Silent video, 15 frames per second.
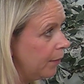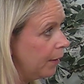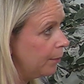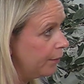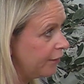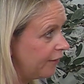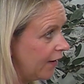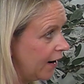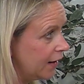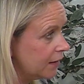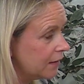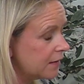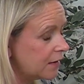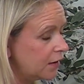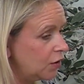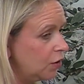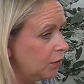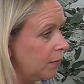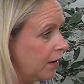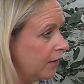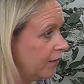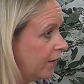mum friends and
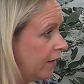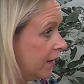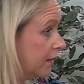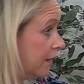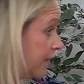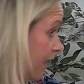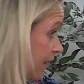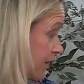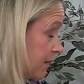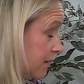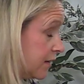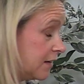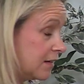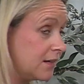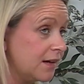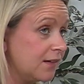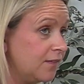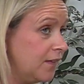you might find that statistic,